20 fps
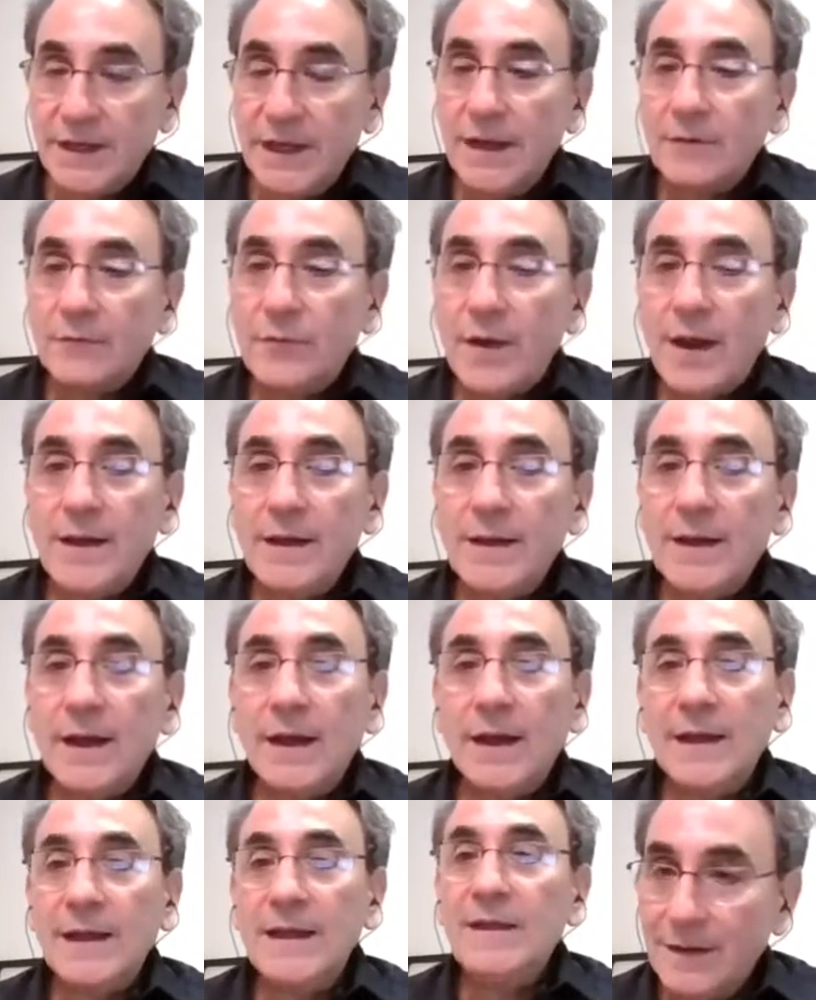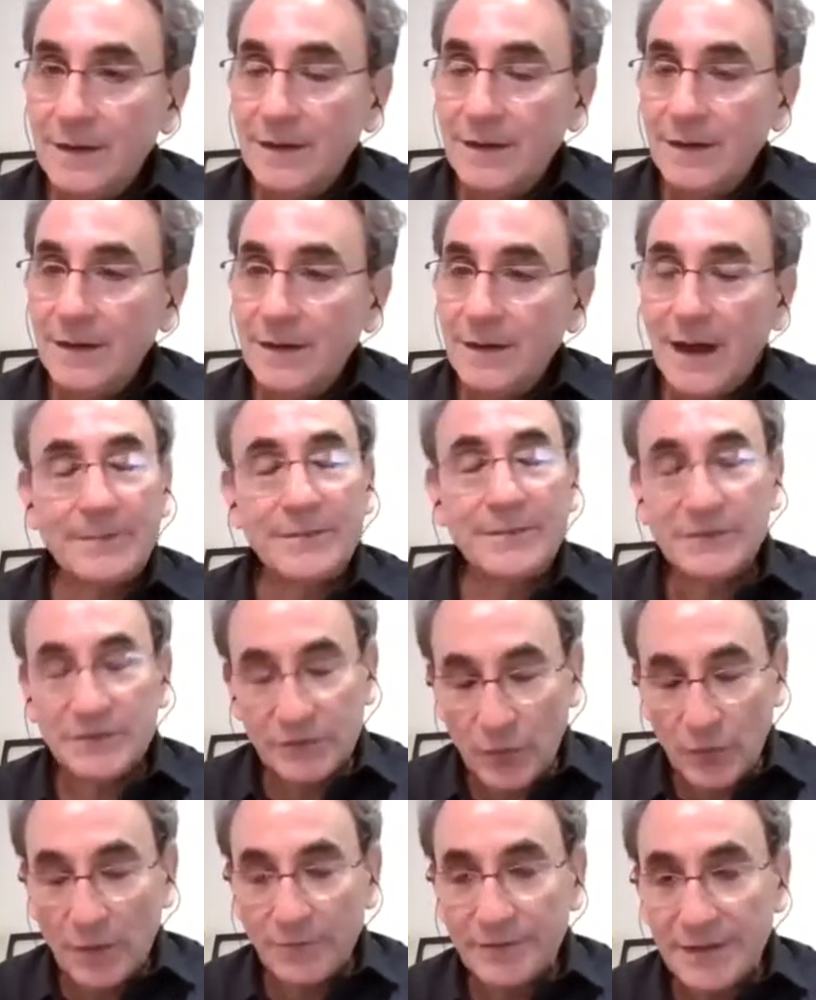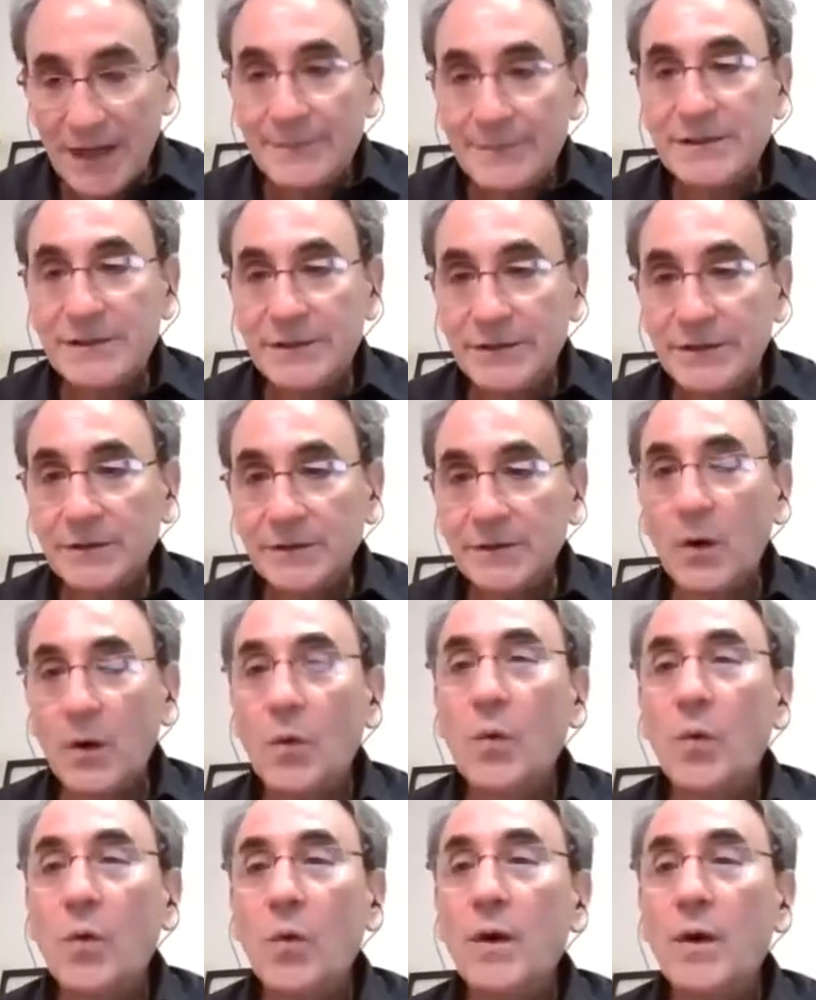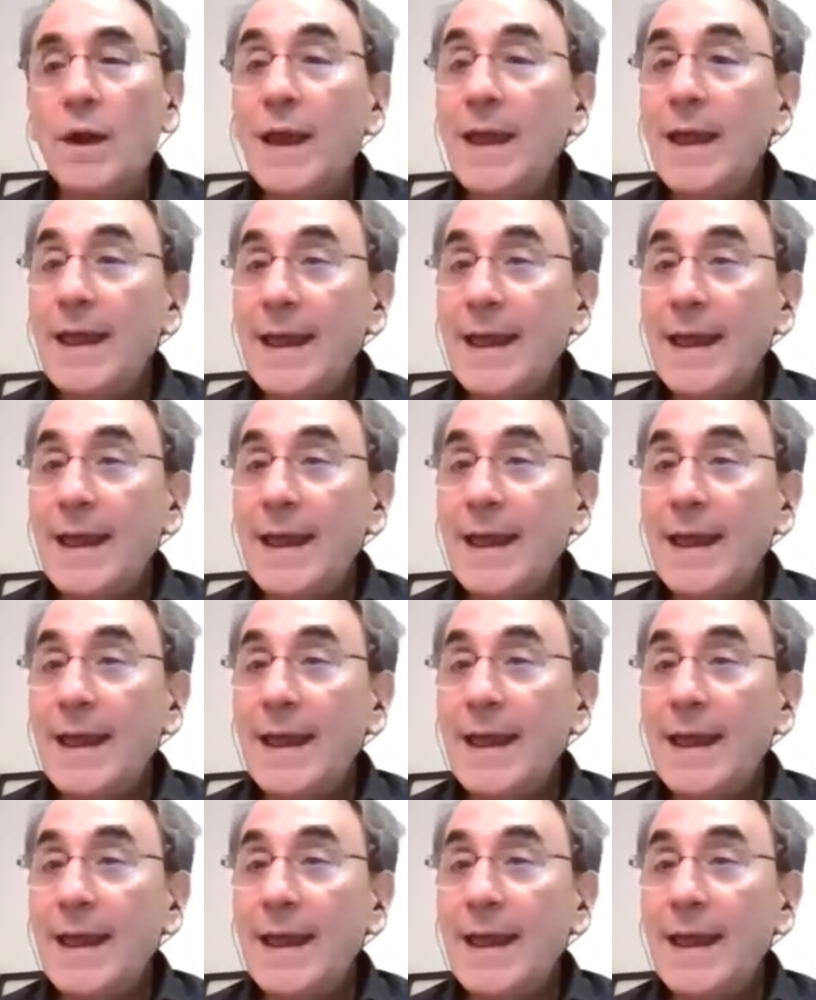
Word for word: right, either um, it's twelve times a year or